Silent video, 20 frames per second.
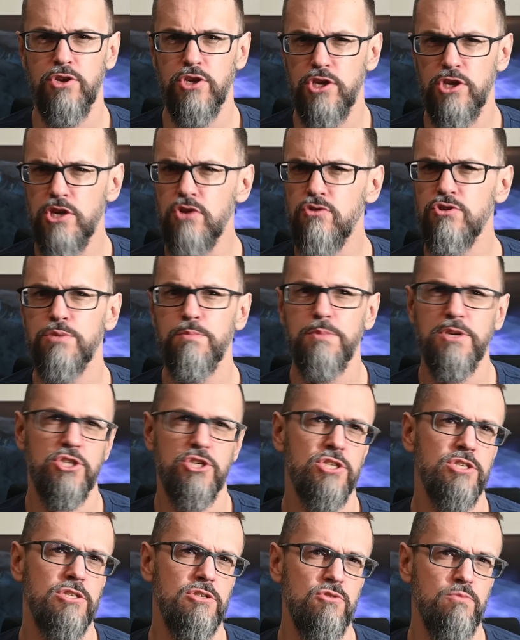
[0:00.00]
huge
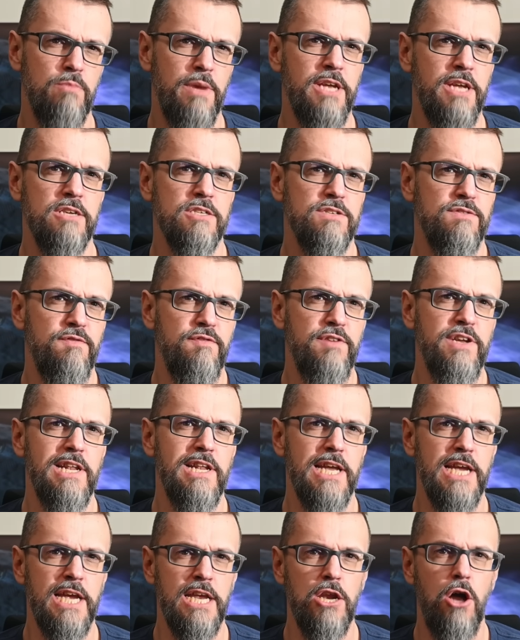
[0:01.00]
ambition to make us
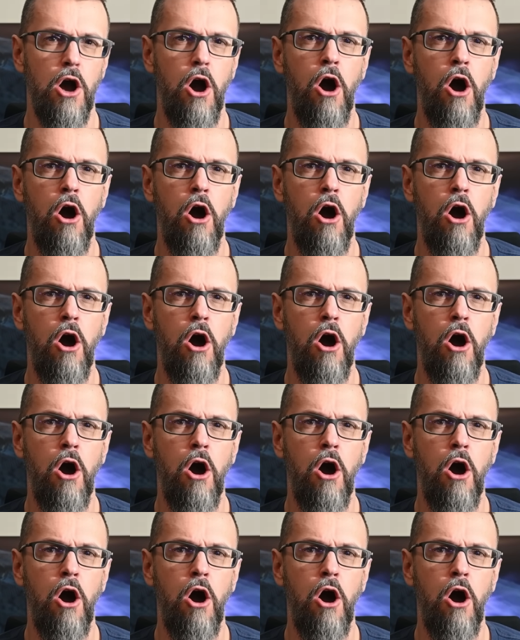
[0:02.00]
feel in